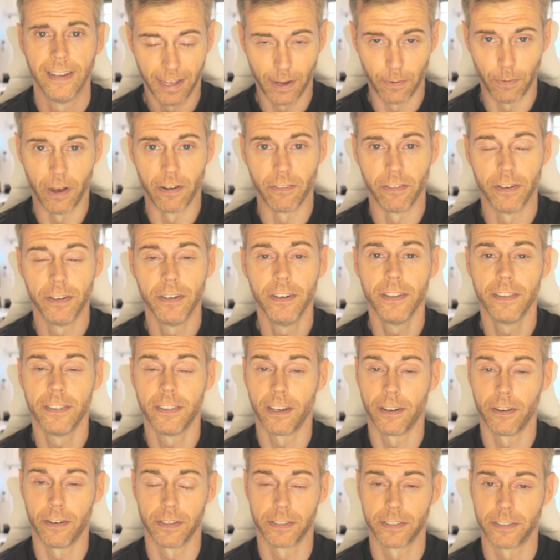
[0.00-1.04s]
However,
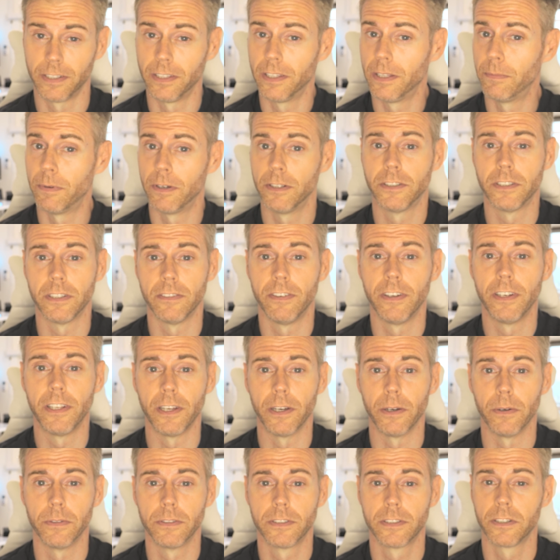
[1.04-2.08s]
there are still a bunch of
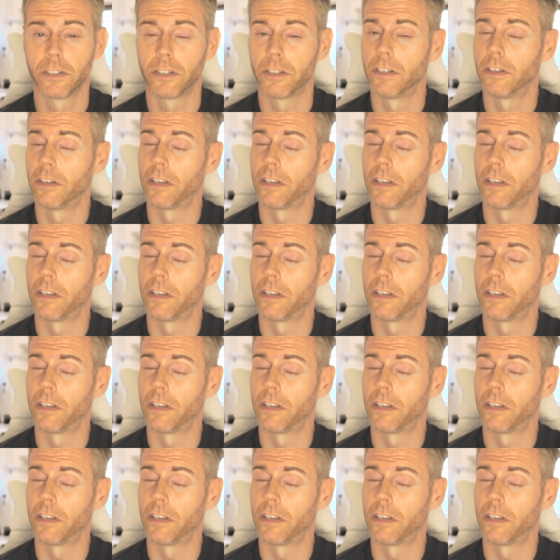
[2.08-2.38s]
videos